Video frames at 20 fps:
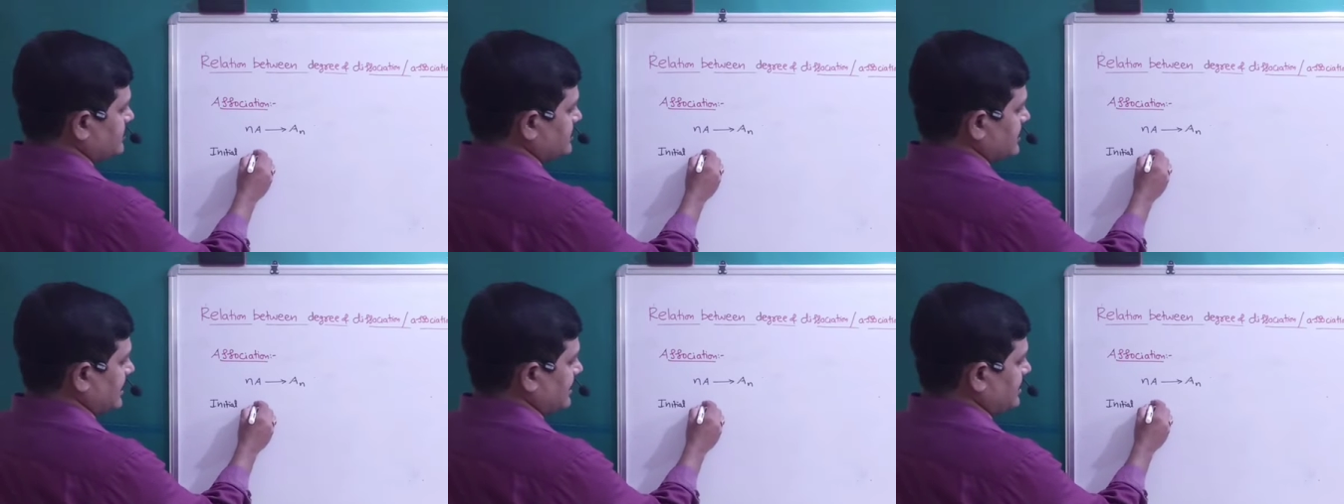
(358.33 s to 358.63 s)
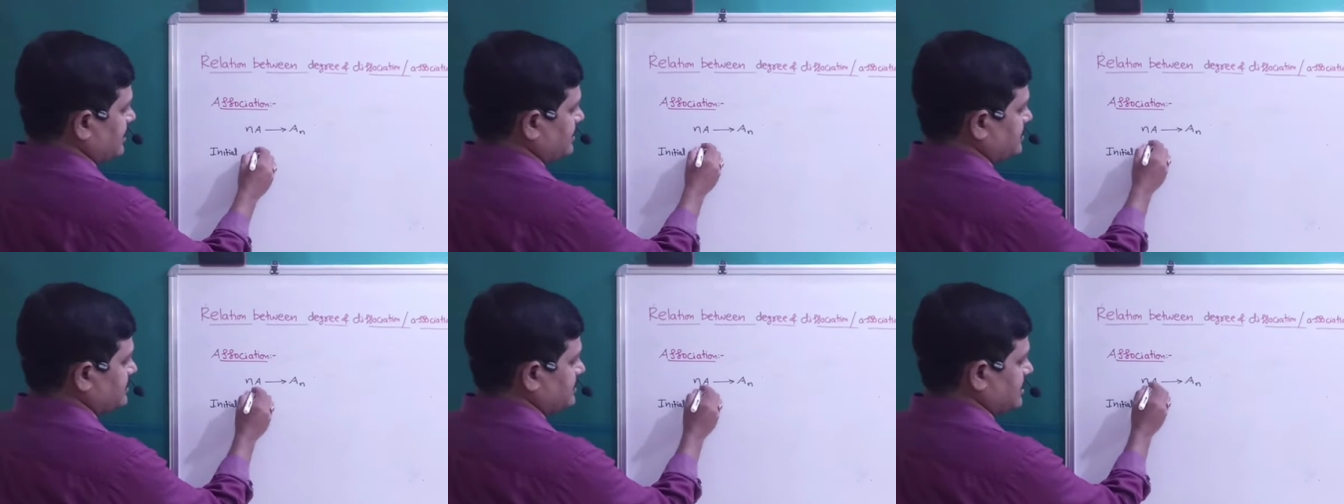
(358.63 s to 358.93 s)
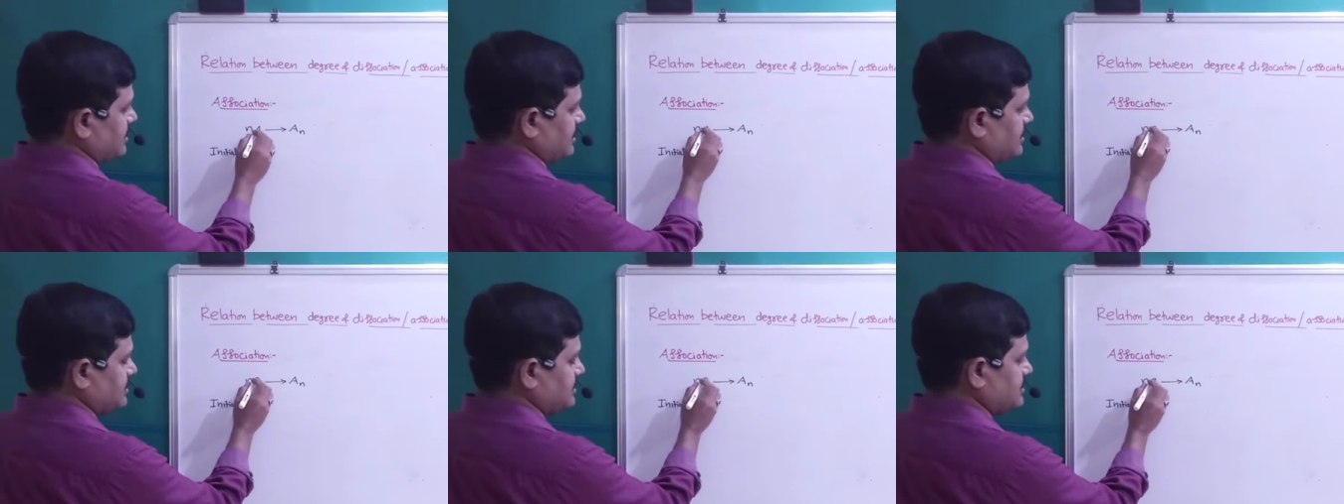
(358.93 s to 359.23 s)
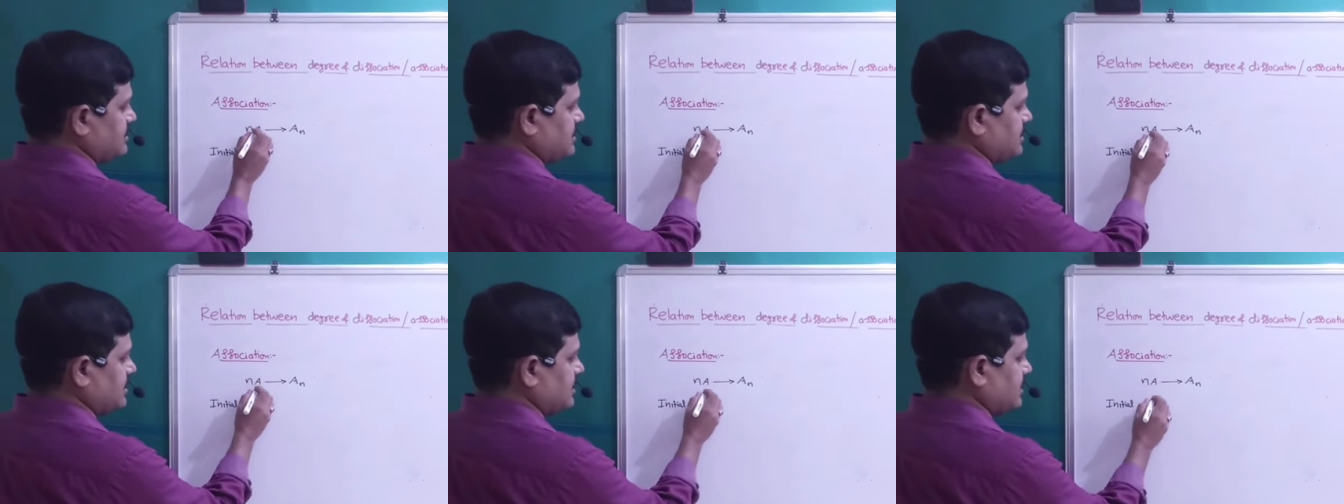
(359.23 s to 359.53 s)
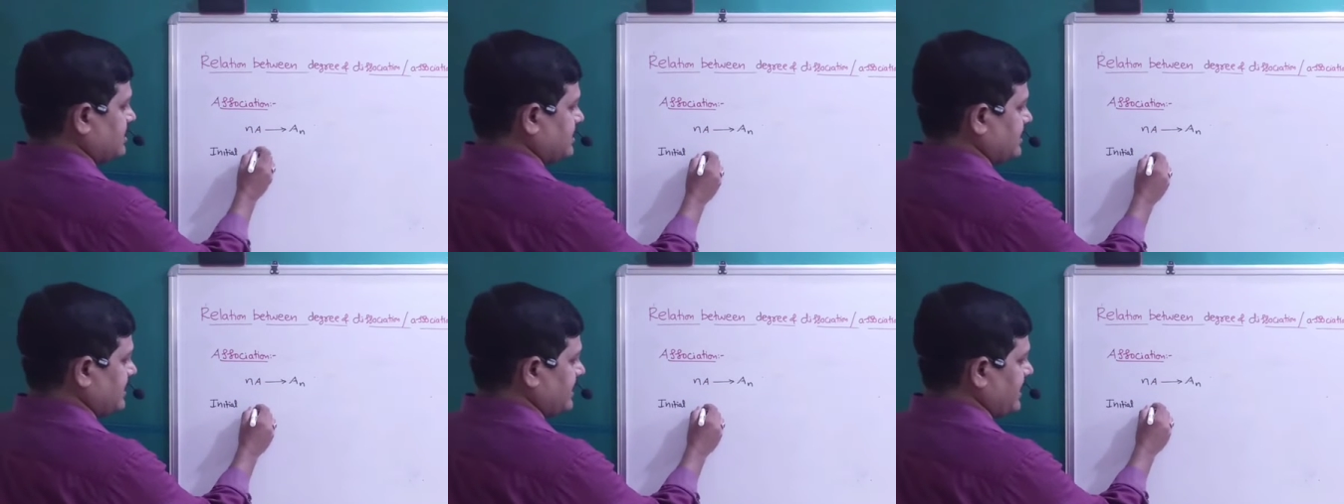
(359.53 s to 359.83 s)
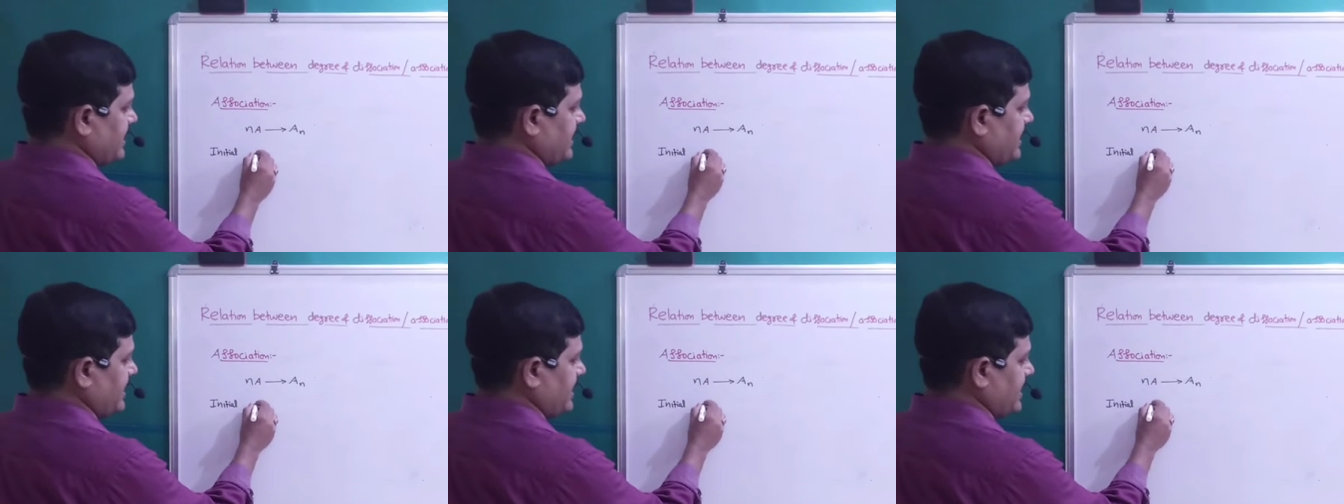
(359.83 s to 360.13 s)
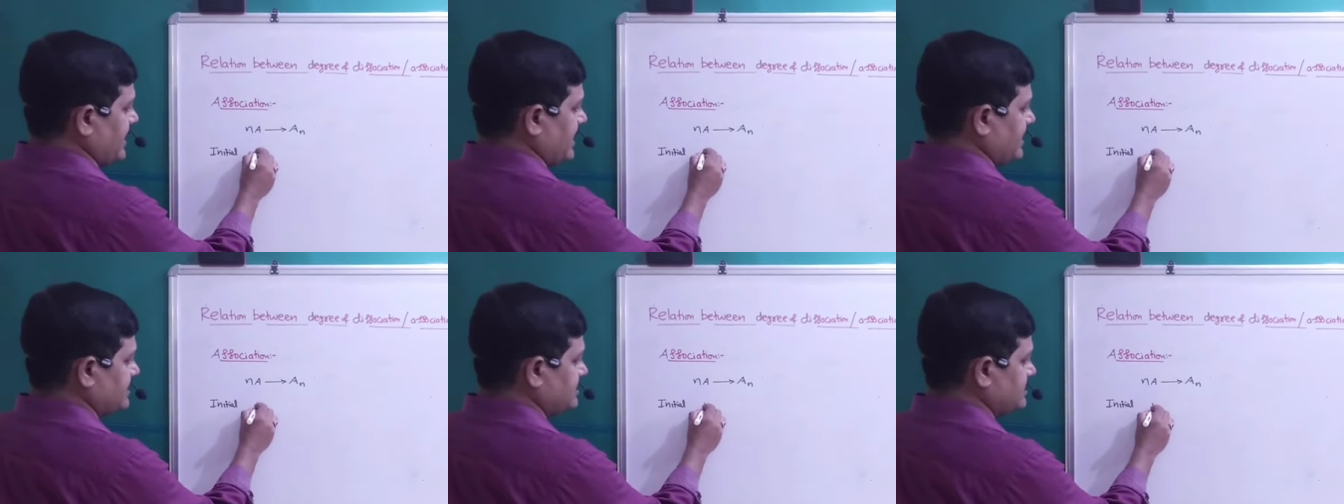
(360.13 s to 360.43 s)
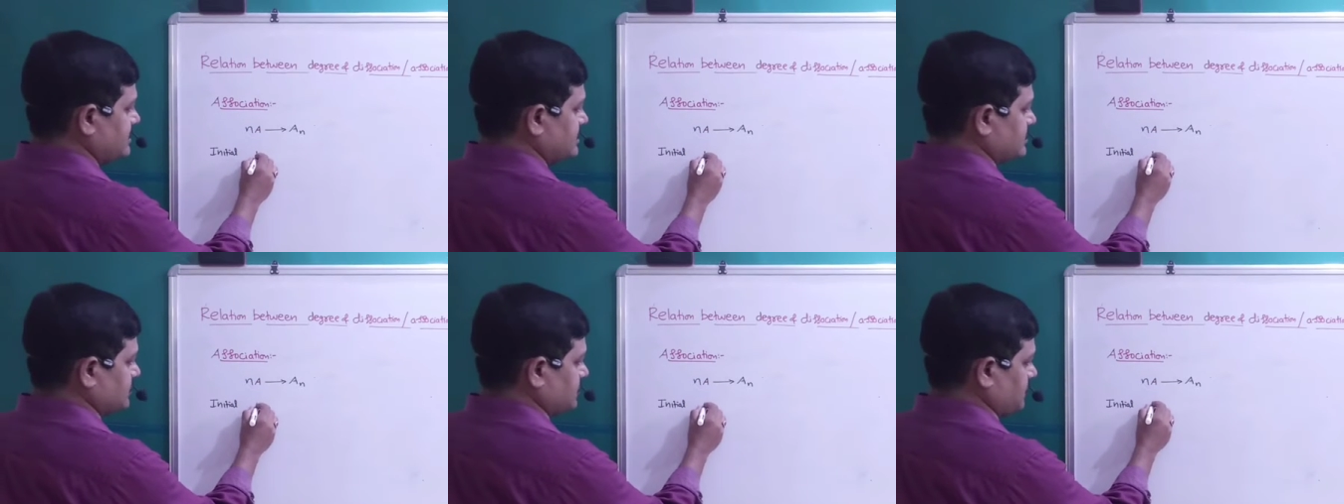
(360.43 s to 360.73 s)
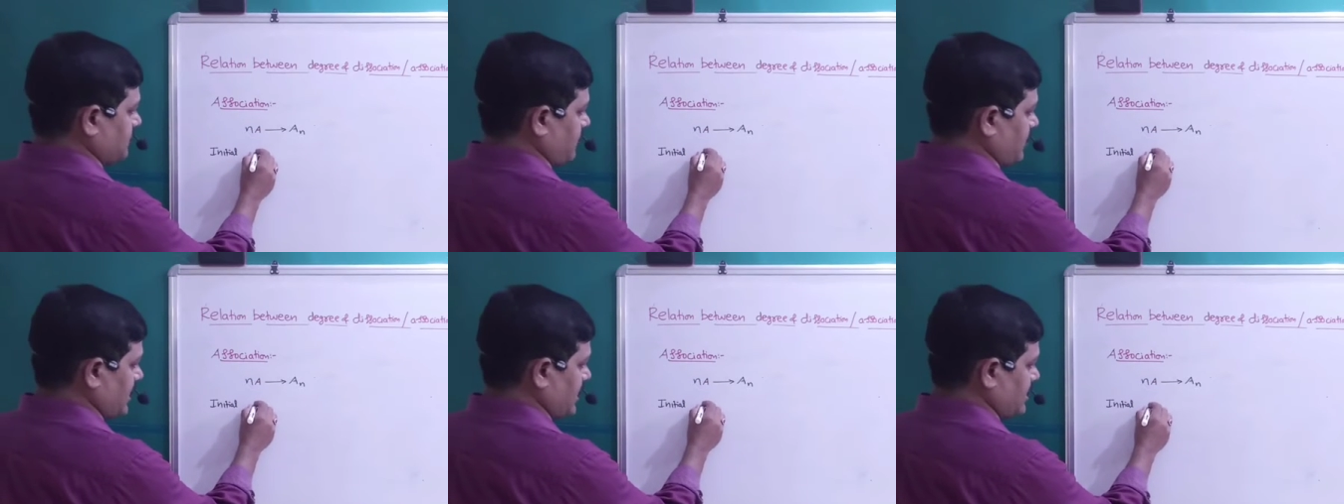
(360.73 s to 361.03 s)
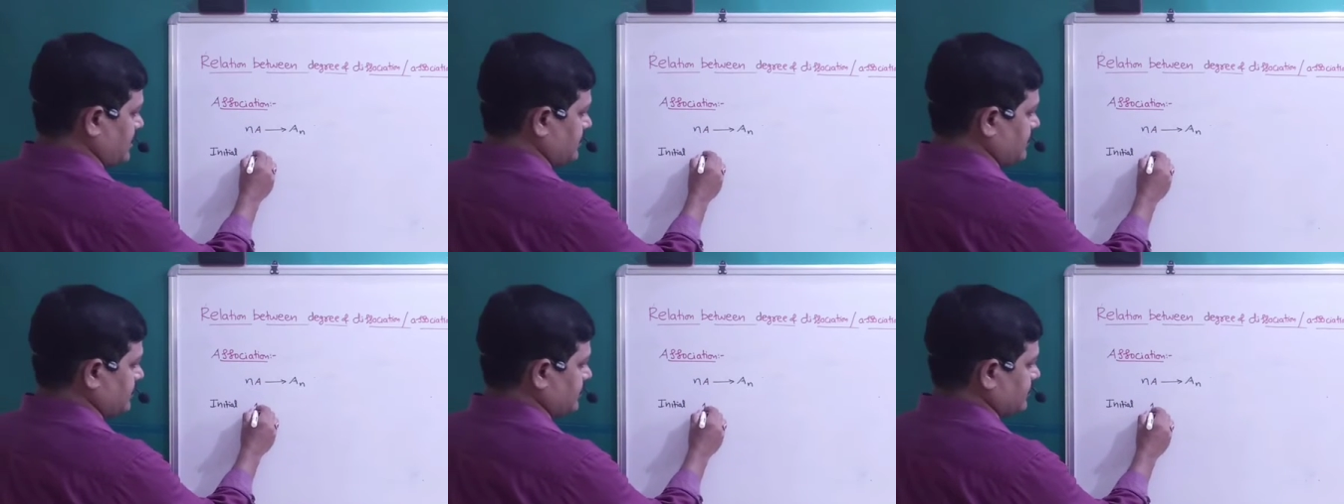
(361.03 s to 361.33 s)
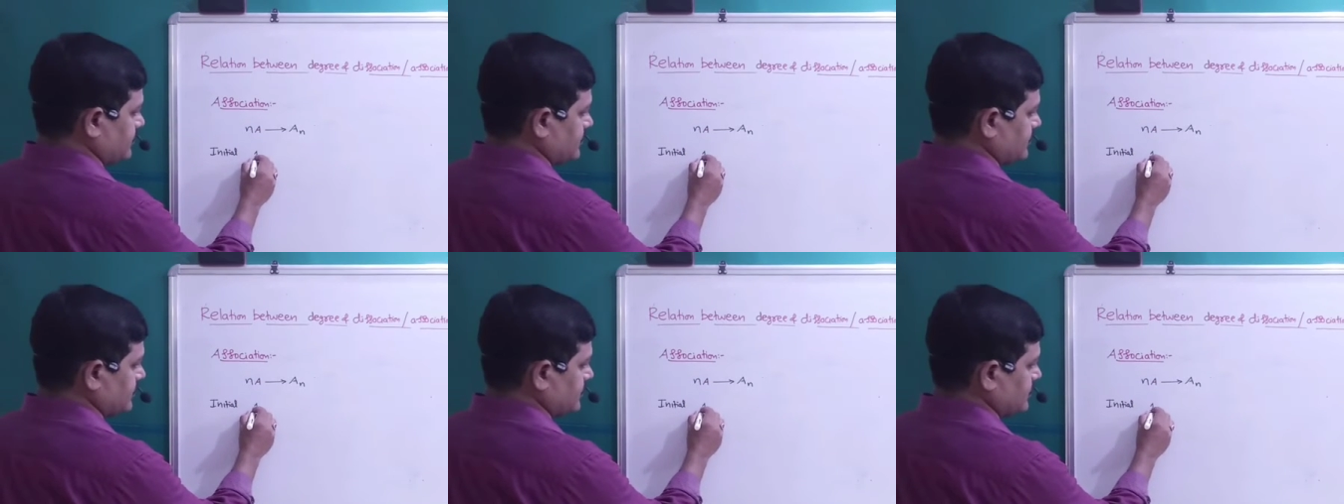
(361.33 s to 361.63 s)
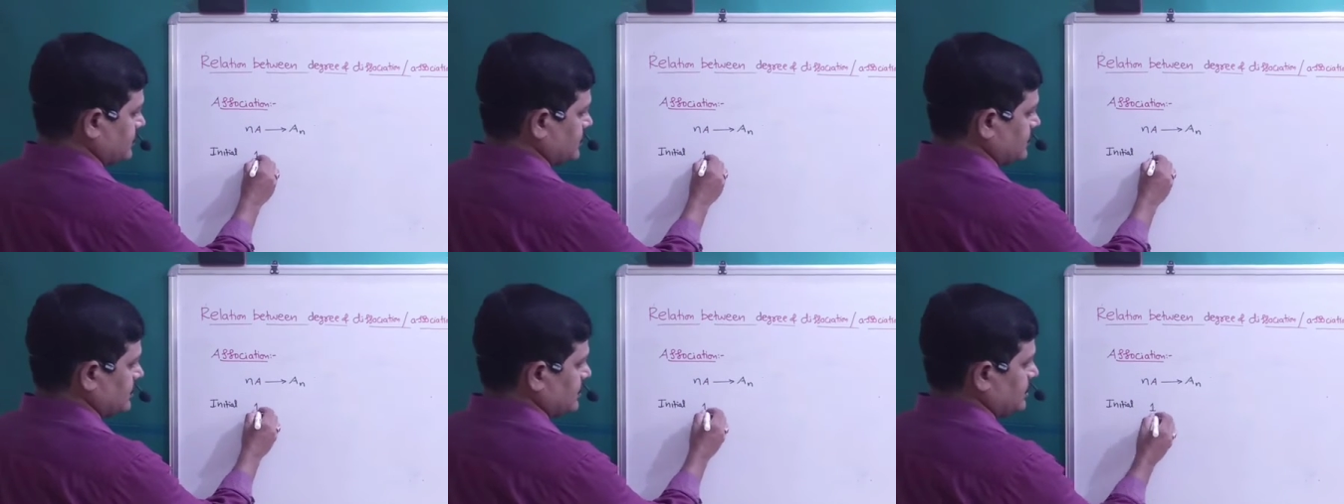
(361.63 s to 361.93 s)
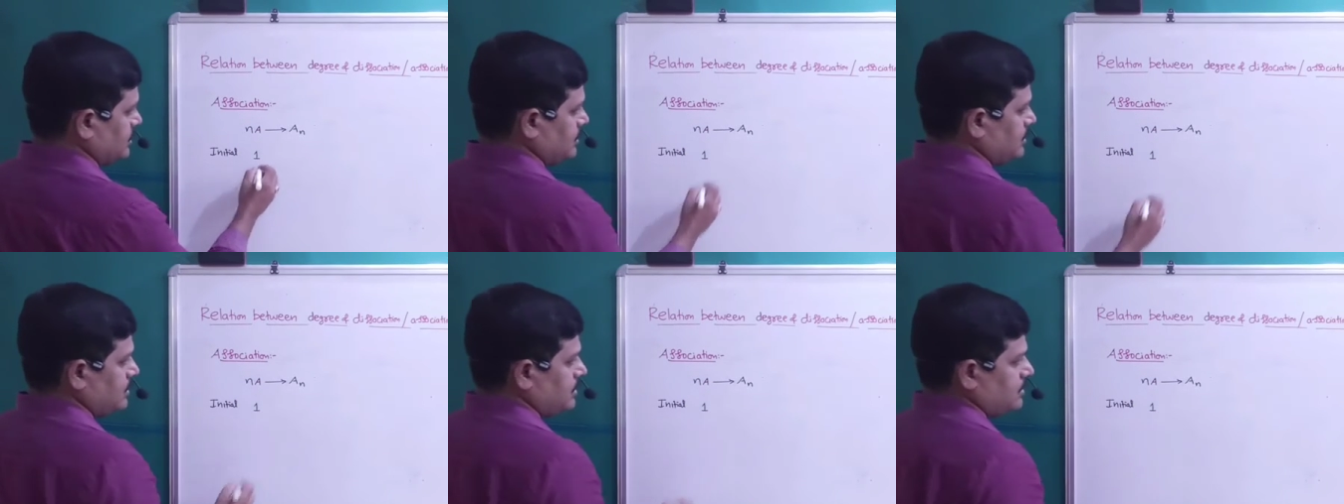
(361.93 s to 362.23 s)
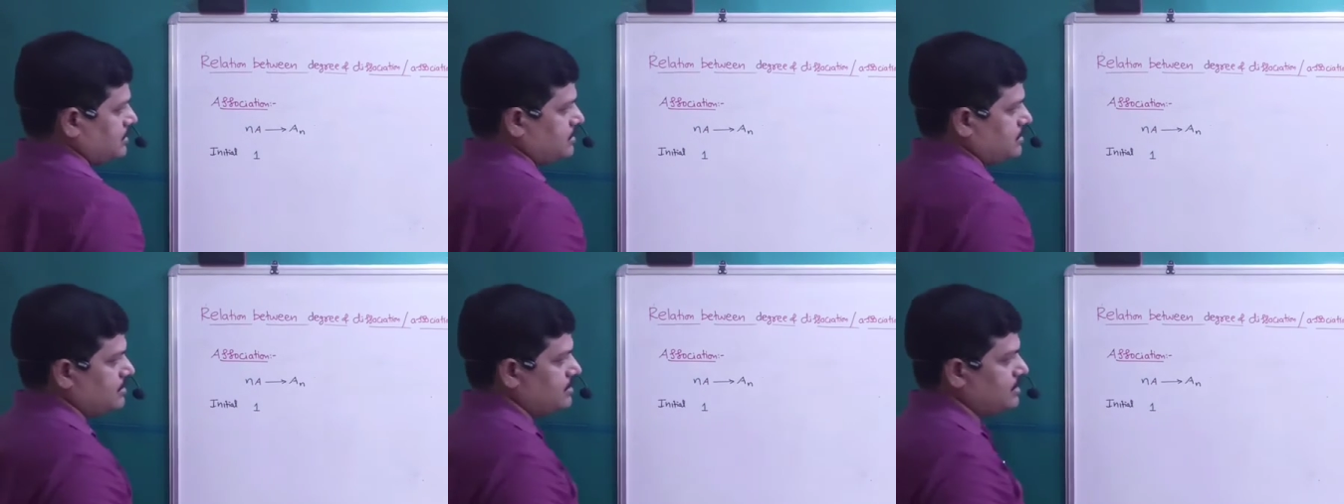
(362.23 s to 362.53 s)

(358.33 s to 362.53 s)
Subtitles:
let us consider A as 1.